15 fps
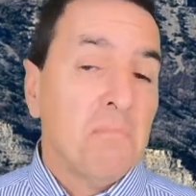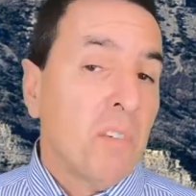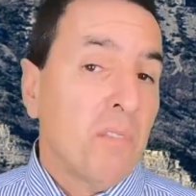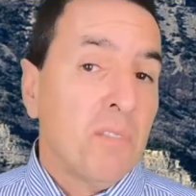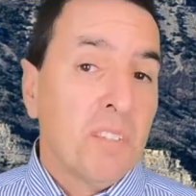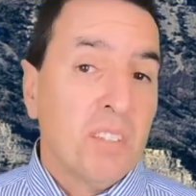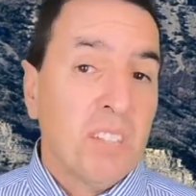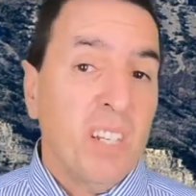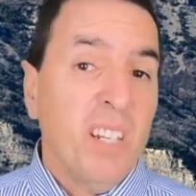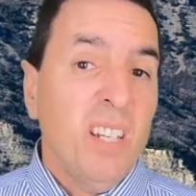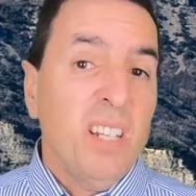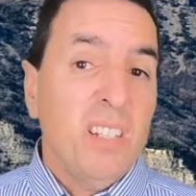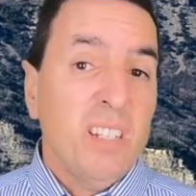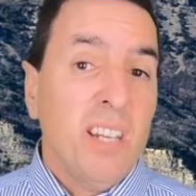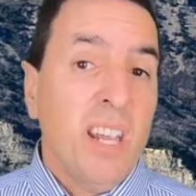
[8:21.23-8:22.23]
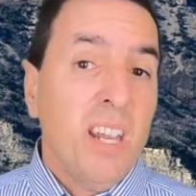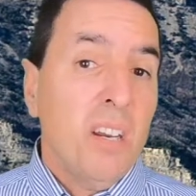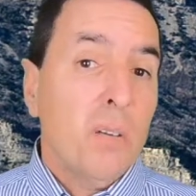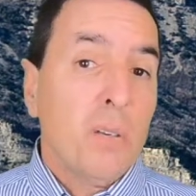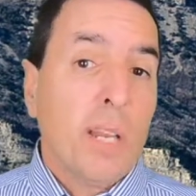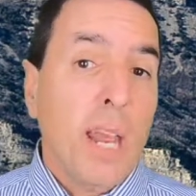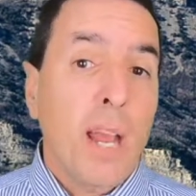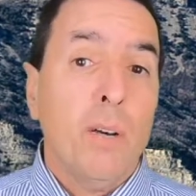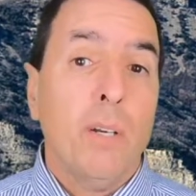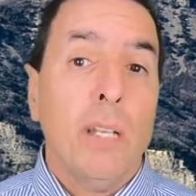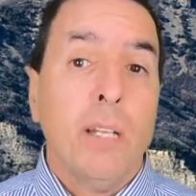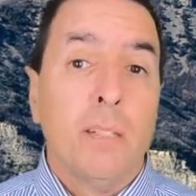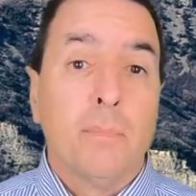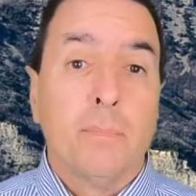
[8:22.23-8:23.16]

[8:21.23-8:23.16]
of the city, state, or county.